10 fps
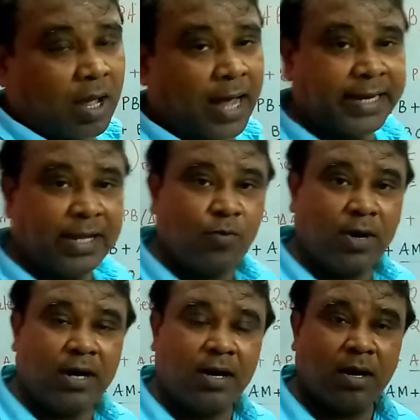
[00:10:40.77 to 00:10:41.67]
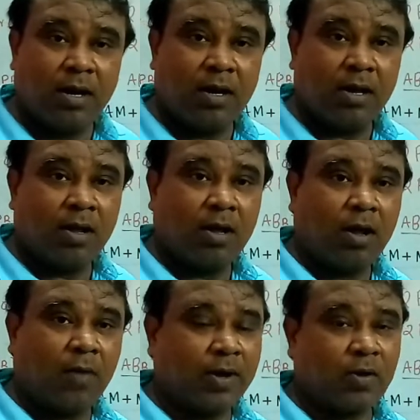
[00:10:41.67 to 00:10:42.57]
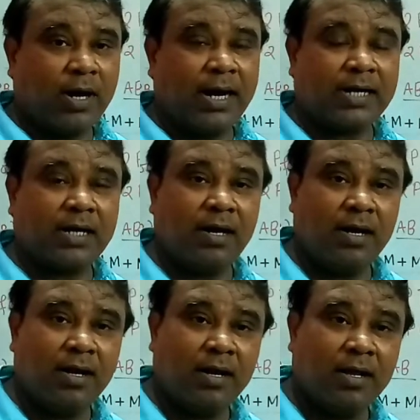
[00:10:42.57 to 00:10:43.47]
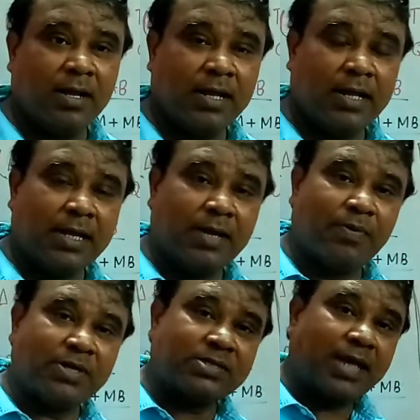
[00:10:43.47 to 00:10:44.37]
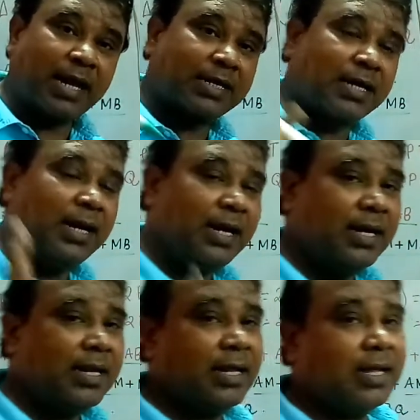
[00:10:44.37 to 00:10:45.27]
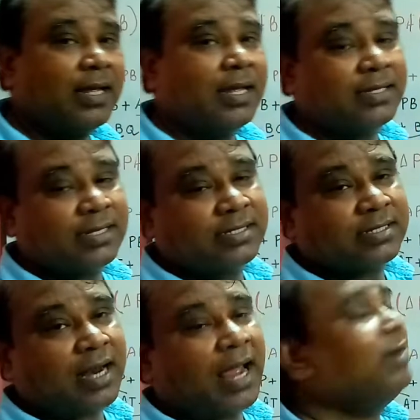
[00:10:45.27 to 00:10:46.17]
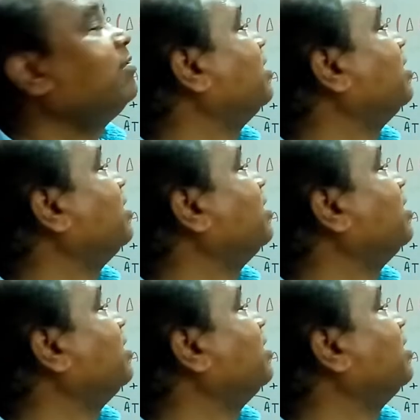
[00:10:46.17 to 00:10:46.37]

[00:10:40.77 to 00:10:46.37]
are equal of a quadrilateral if a circle is inscribed